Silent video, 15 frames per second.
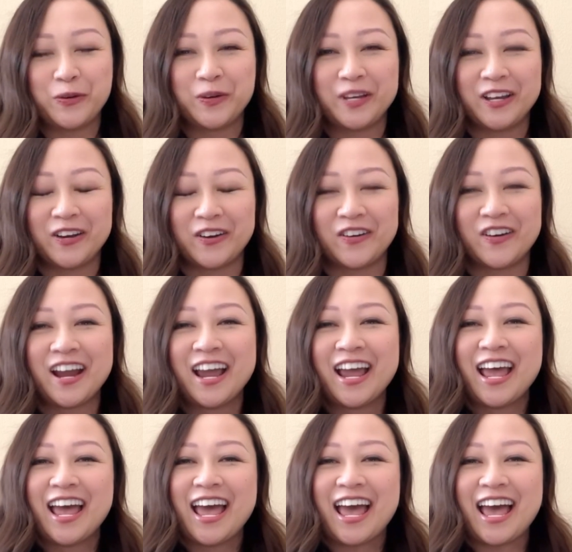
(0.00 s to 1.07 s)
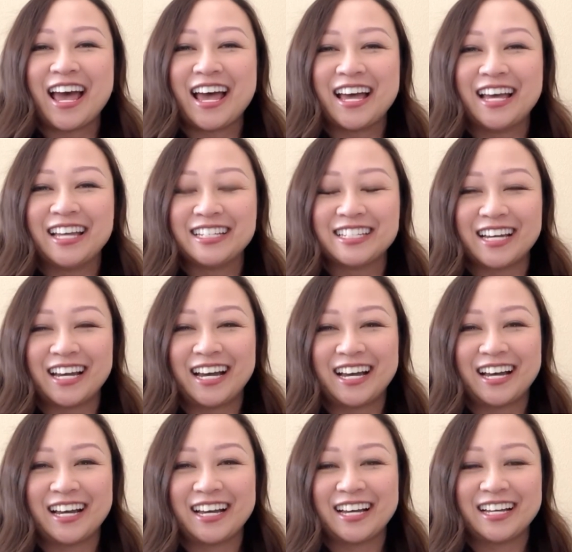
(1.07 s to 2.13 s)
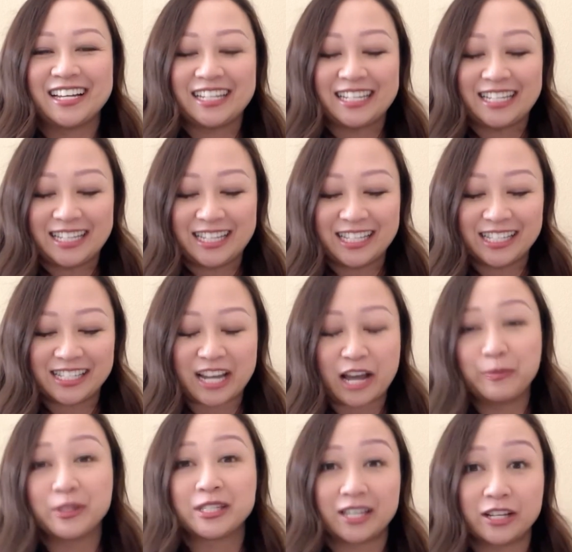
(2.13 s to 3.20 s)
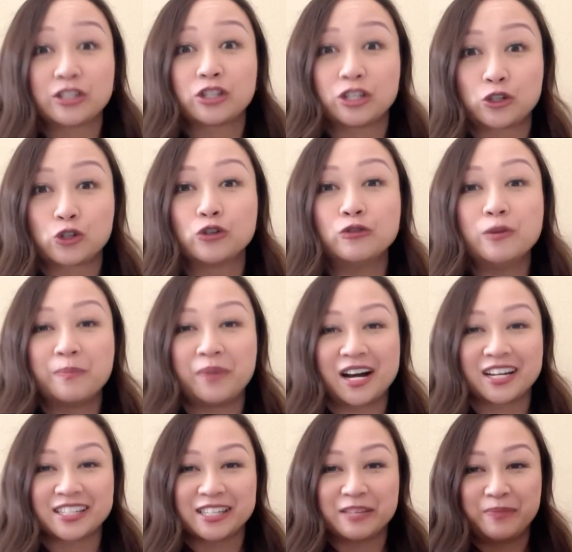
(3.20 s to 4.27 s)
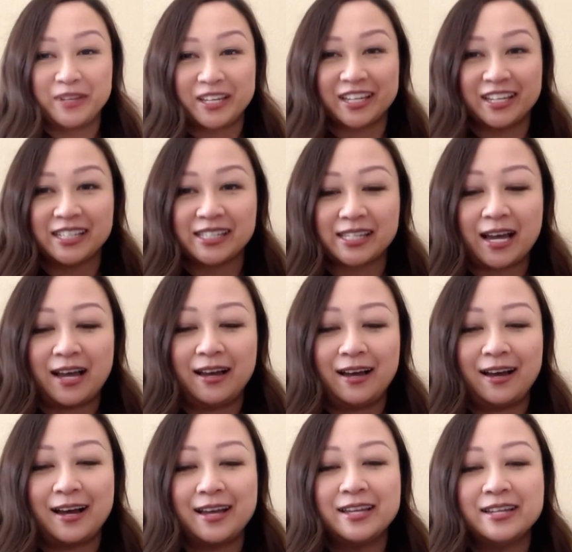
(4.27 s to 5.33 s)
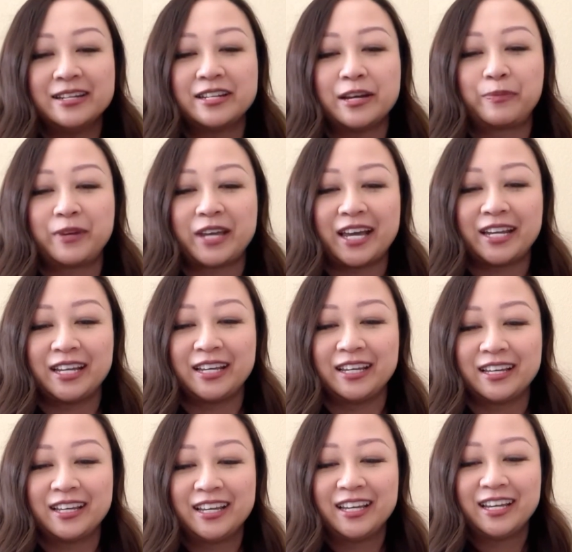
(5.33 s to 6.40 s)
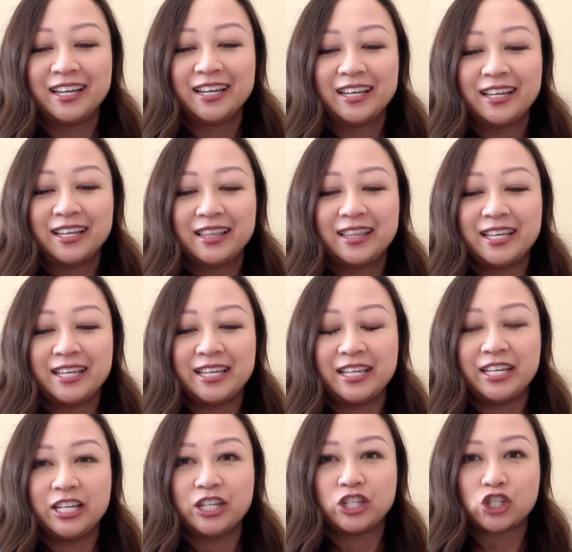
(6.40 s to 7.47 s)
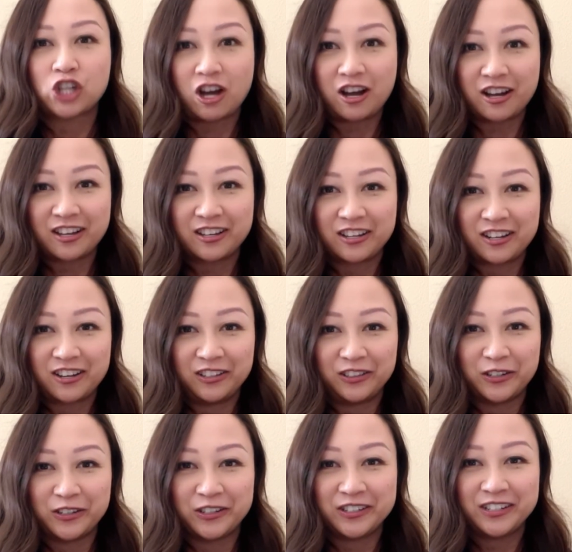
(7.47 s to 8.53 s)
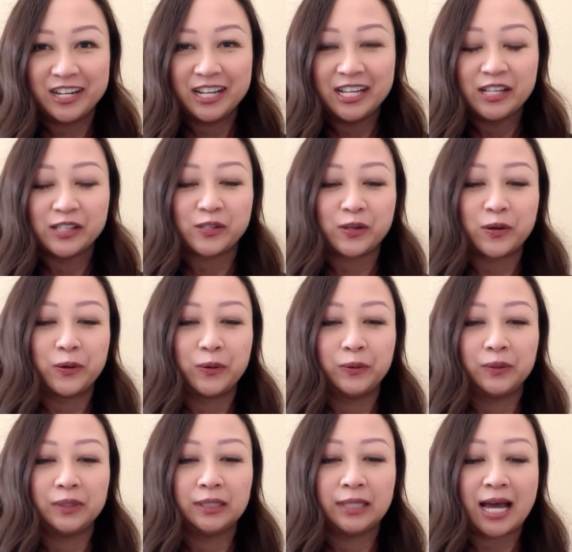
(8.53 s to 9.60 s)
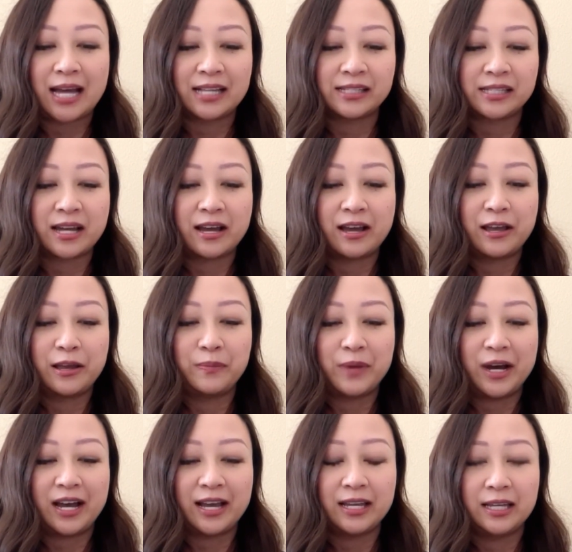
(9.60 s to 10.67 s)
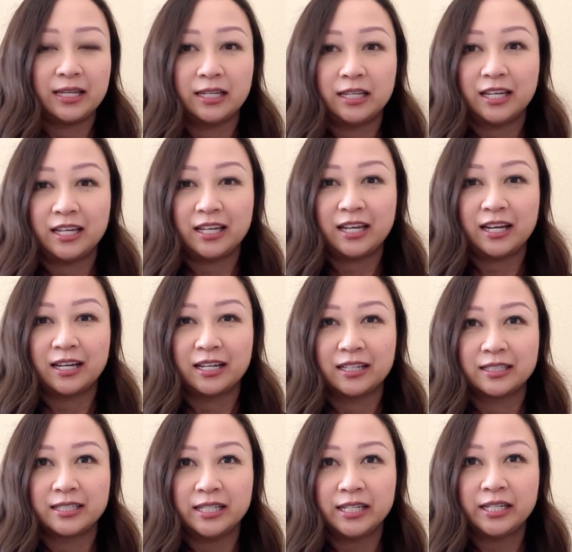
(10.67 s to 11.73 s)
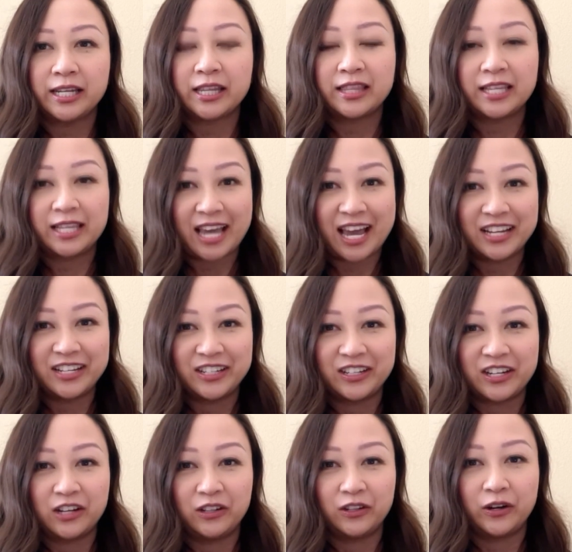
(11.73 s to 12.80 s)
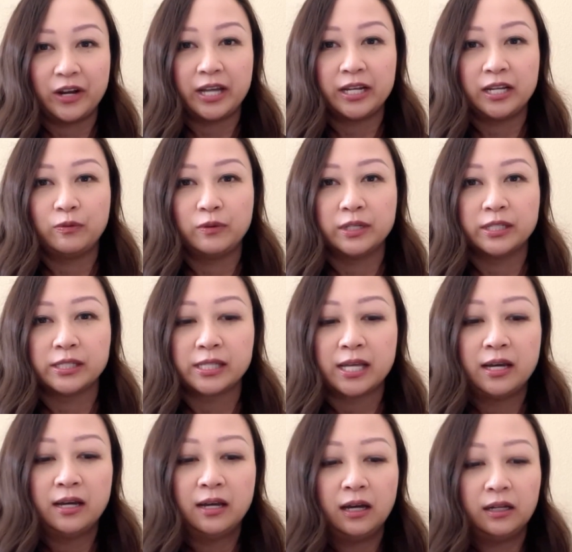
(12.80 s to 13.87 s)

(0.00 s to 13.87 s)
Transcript: here. And this time it's a true unboxing because I ended up getting the chalk color. So last time I did get the canyon color and it was a